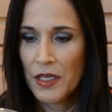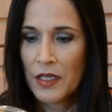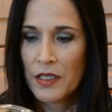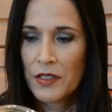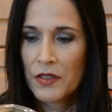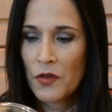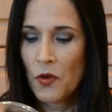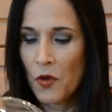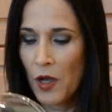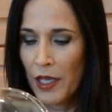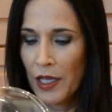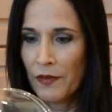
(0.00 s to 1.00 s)

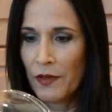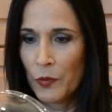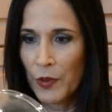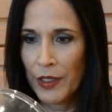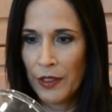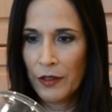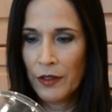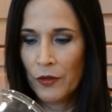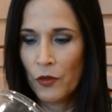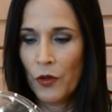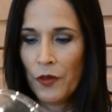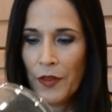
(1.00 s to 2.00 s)
So I have already
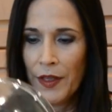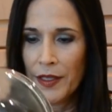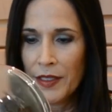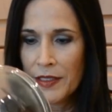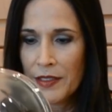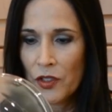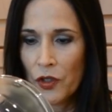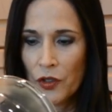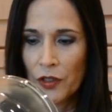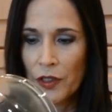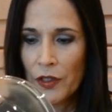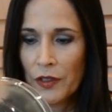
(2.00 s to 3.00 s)
done this
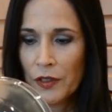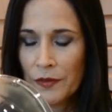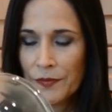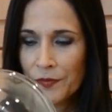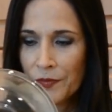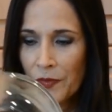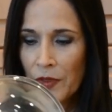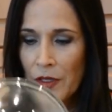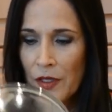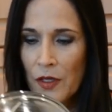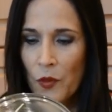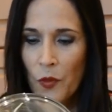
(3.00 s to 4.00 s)
earlier
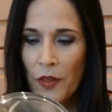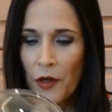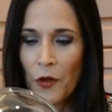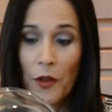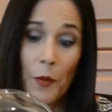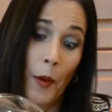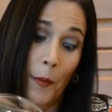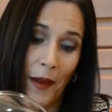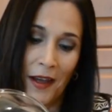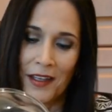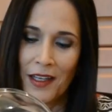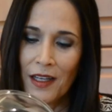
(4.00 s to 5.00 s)
with another
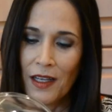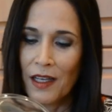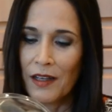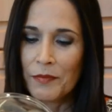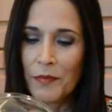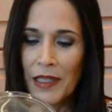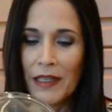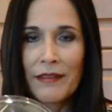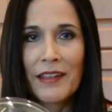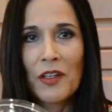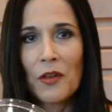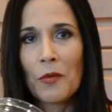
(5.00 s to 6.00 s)
papaya. I have
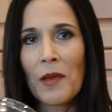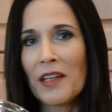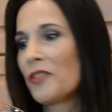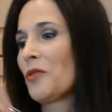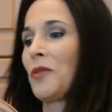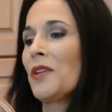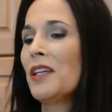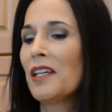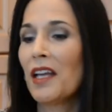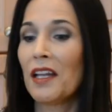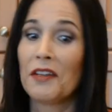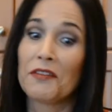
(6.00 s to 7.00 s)
plenty on my
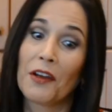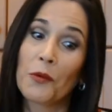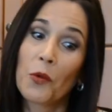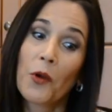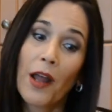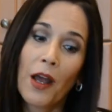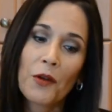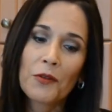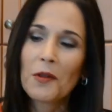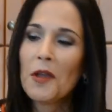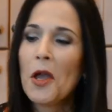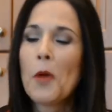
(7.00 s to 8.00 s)
tree, and if I run
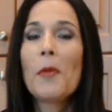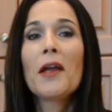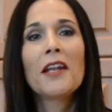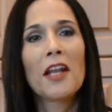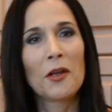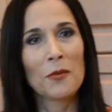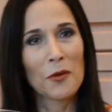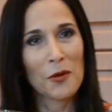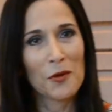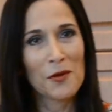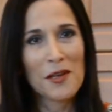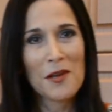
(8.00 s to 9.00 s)
out, my
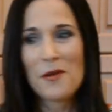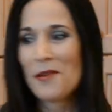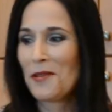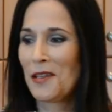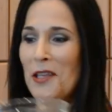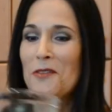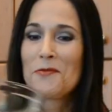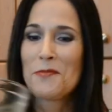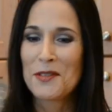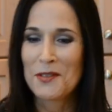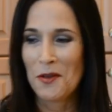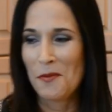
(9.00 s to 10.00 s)
neighbor gives
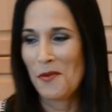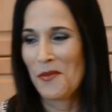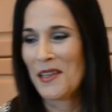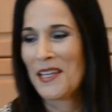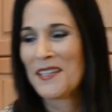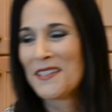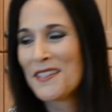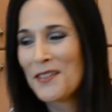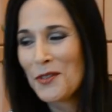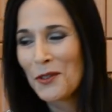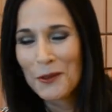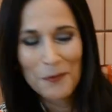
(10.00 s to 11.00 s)
me some of his
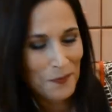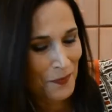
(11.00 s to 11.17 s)
too.